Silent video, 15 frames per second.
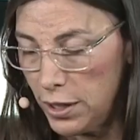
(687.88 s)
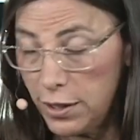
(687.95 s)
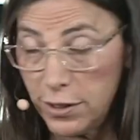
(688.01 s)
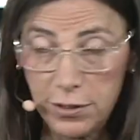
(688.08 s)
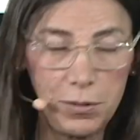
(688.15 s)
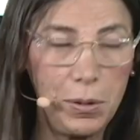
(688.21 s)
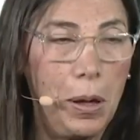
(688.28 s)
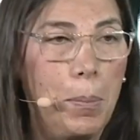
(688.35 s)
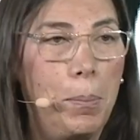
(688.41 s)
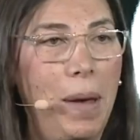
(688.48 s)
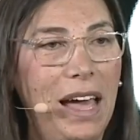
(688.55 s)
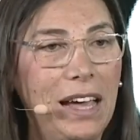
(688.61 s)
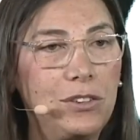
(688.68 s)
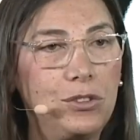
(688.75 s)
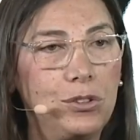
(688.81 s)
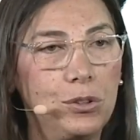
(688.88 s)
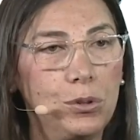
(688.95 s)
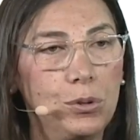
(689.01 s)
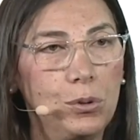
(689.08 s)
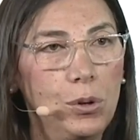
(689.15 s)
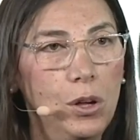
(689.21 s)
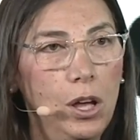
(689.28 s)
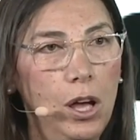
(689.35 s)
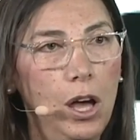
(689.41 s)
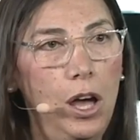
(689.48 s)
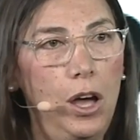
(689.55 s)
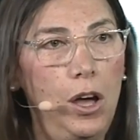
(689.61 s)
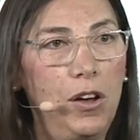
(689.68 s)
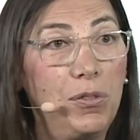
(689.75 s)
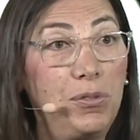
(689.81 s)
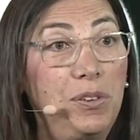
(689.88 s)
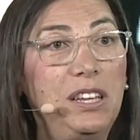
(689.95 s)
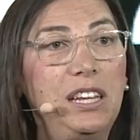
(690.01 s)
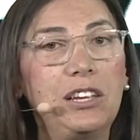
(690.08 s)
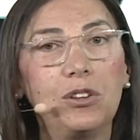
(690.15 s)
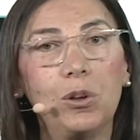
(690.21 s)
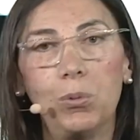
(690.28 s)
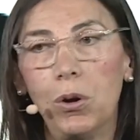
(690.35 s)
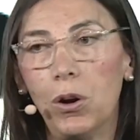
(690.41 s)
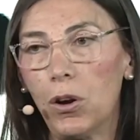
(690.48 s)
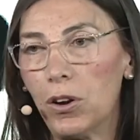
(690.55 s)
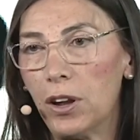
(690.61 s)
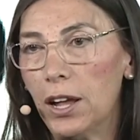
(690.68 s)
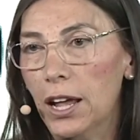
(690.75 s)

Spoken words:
is back to feeding the world.